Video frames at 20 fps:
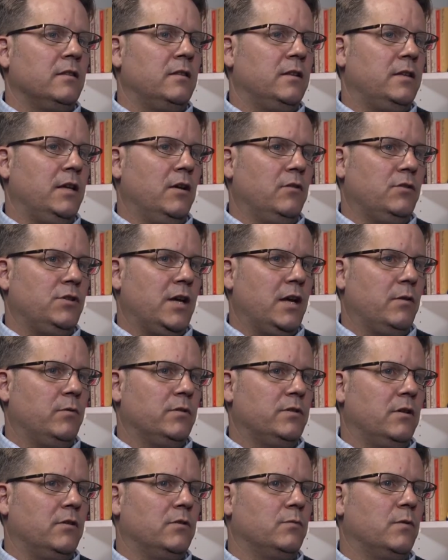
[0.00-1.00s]
DOJ
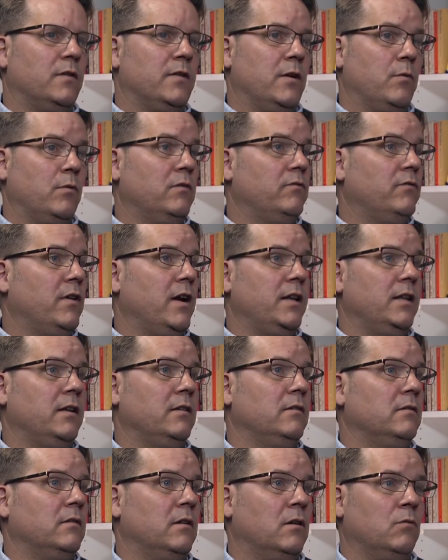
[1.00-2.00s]
was there as well, and they were
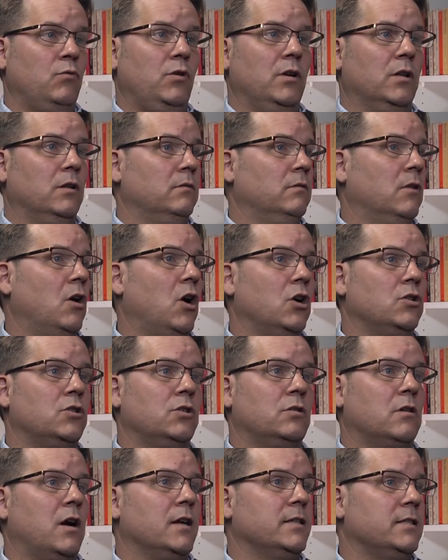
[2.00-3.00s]
inviting a real large
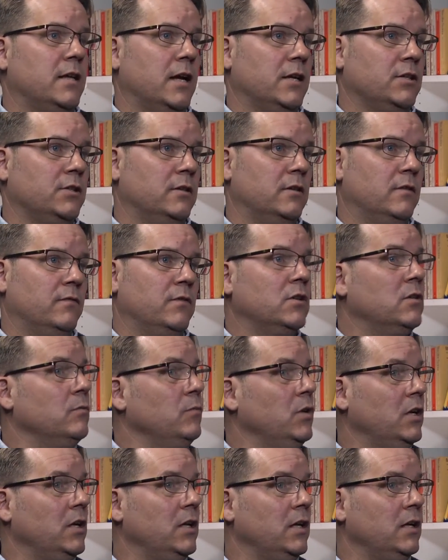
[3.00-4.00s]
cross-section of the
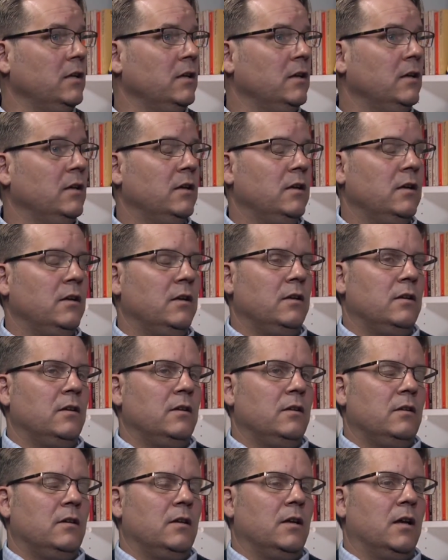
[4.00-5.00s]
community
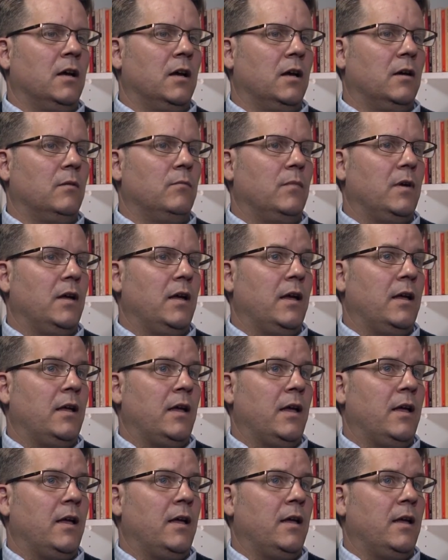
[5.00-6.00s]

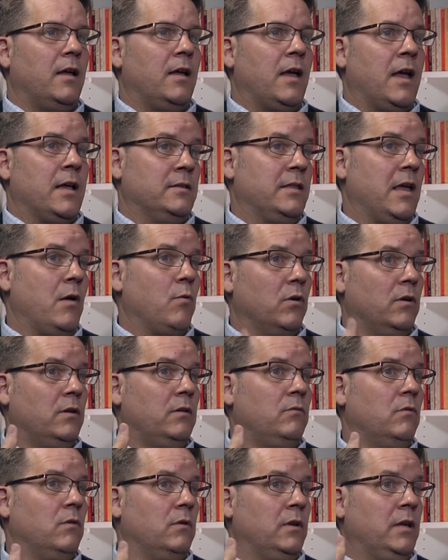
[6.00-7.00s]
as they were
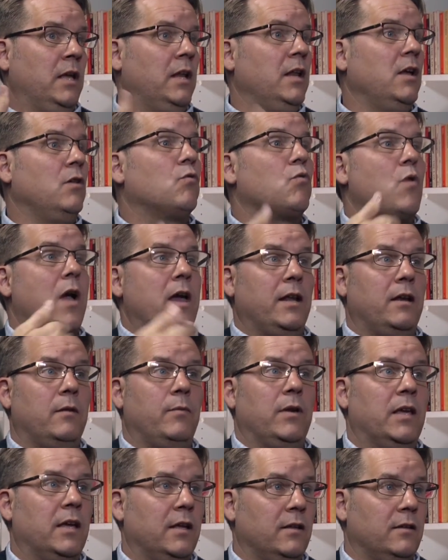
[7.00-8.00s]
getting ready to
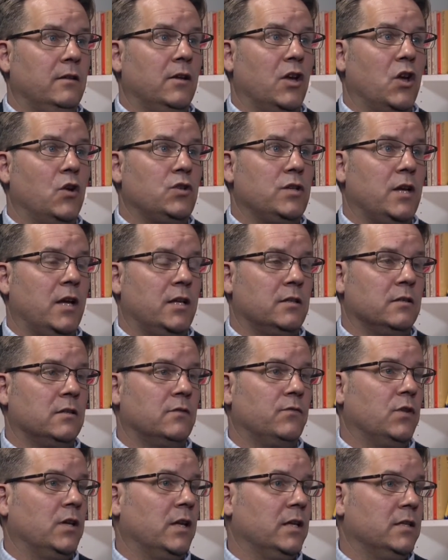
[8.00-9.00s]
begin negotiations
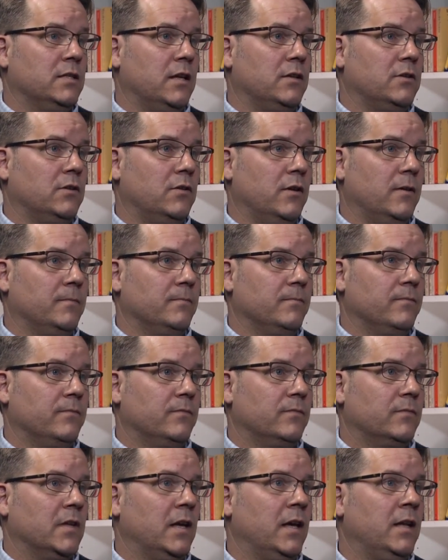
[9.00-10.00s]
for the consent decree.
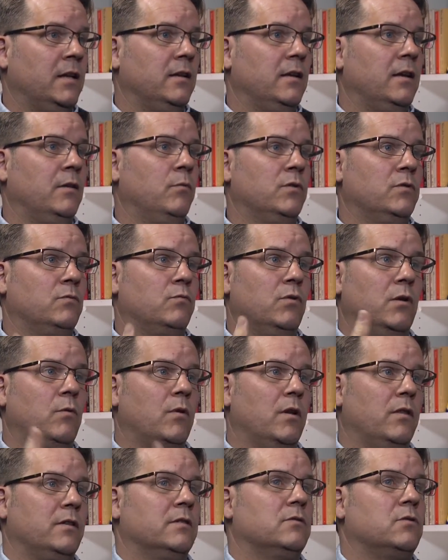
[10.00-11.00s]
And it was really
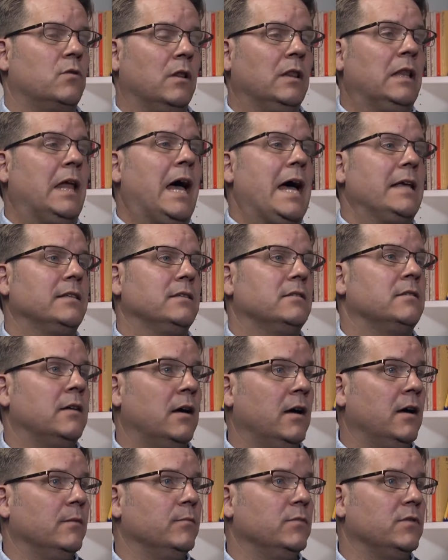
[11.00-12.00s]
one of these sort of last
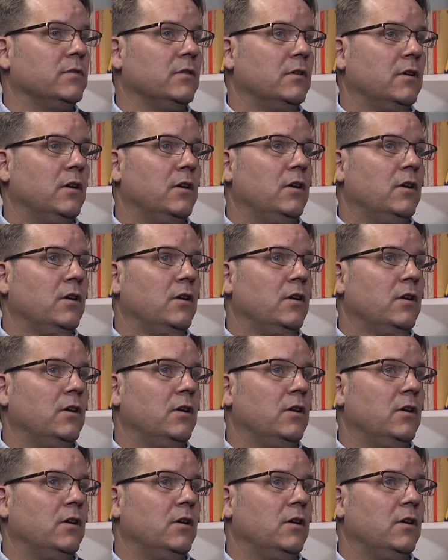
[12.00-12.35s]
times